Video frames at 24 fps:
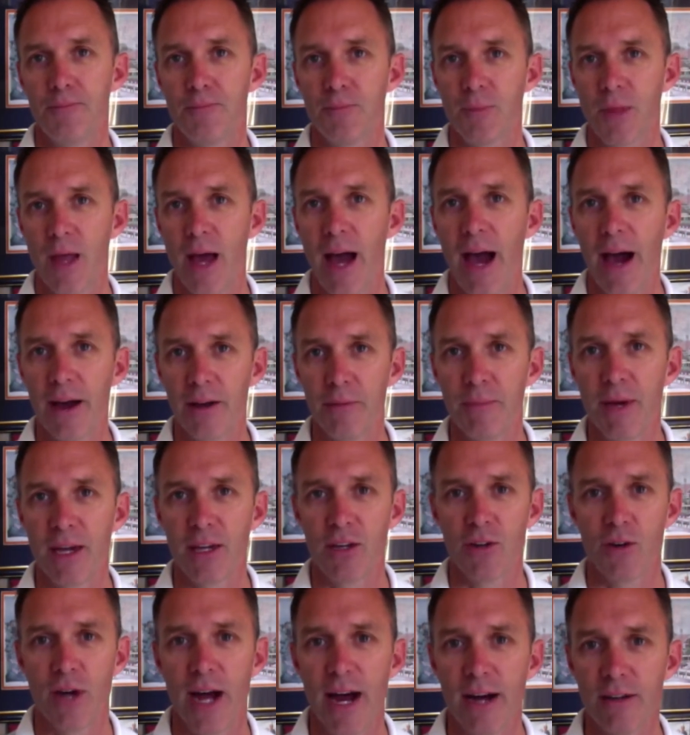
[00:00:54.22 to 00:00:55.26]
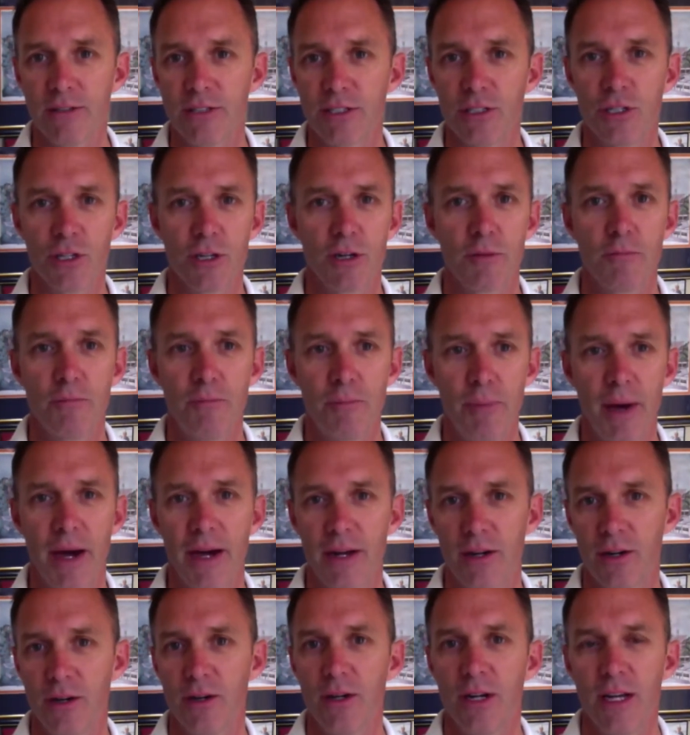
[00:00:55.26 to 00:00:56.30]
to make your house look
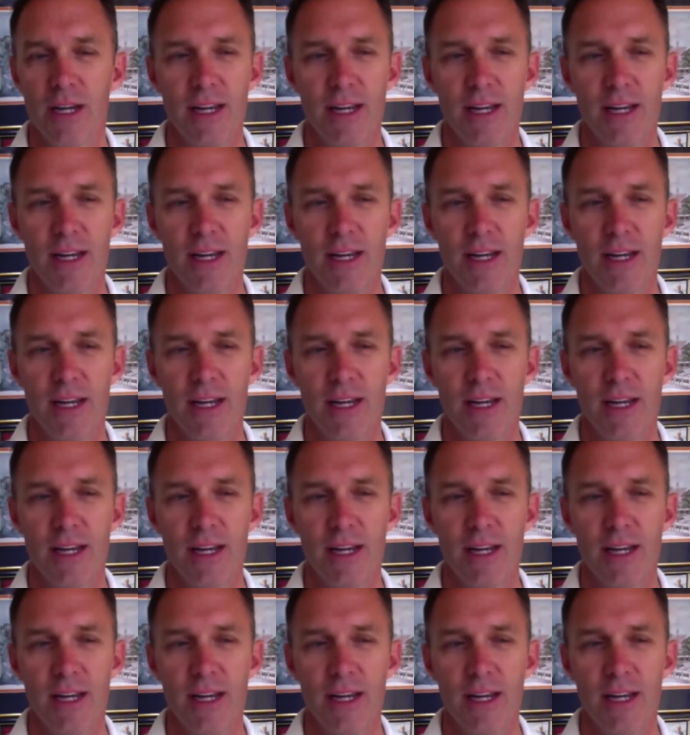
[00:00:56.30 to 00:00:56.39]
better.